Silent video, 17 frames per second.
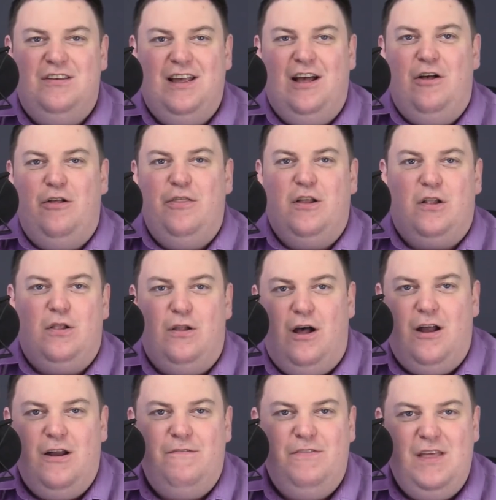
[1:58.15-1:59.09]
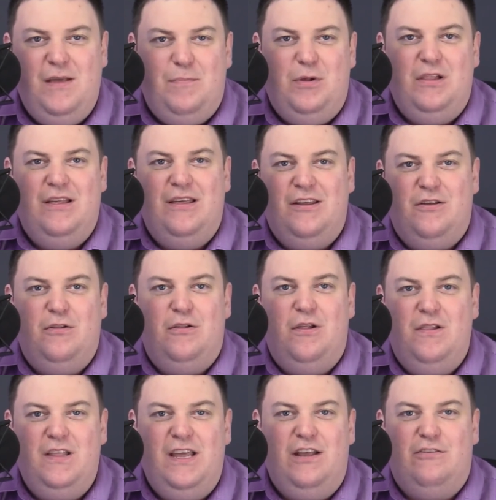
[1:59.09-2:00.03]
tell that a lot of the
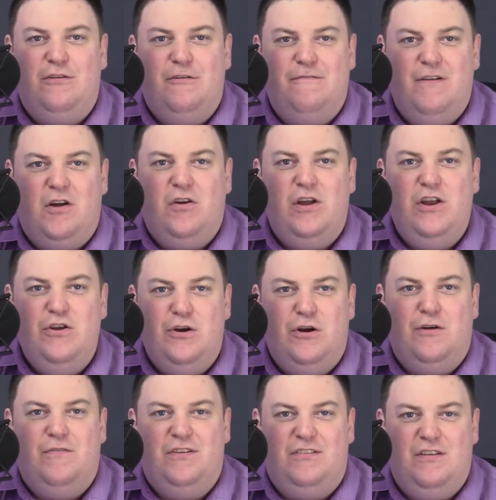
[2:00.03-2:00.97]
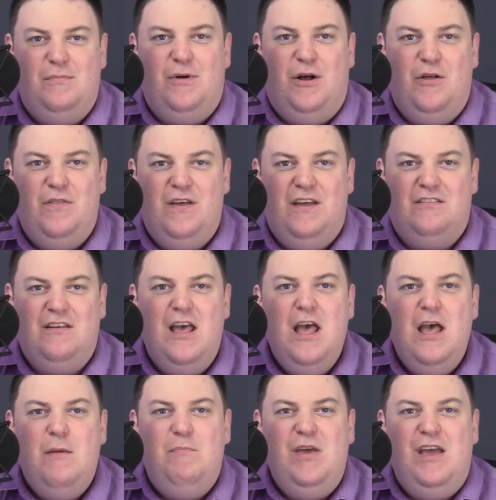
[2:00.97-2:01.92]
political elites are very nervous about this,
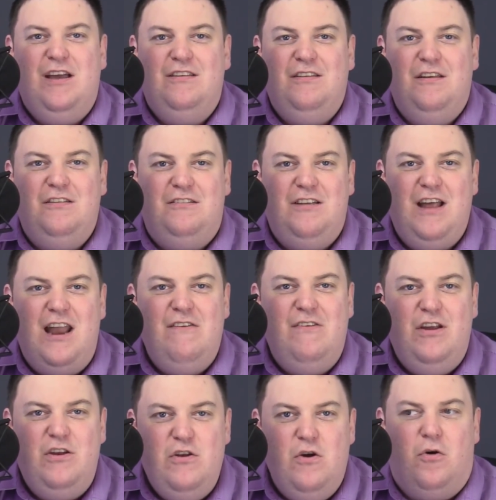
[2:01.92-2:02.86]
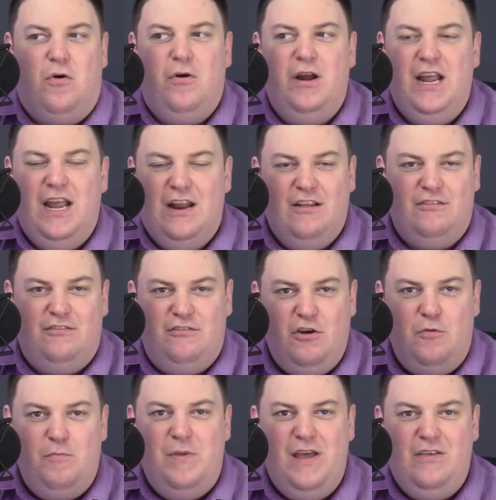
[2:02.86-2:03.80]
because instead of ignoring it, it's
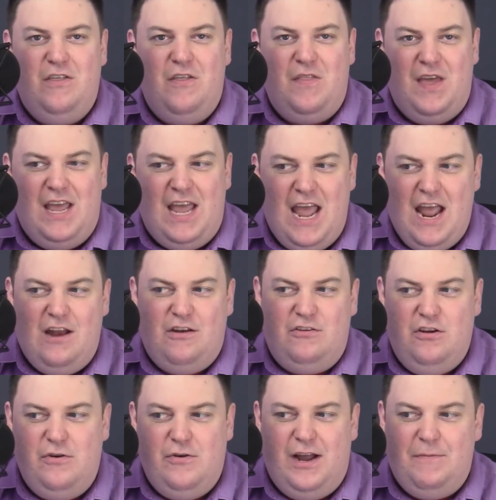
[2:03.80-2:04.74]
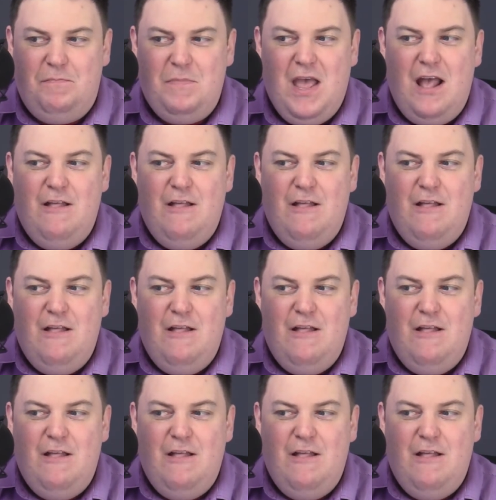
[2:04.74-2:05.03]
so big that they can't do it.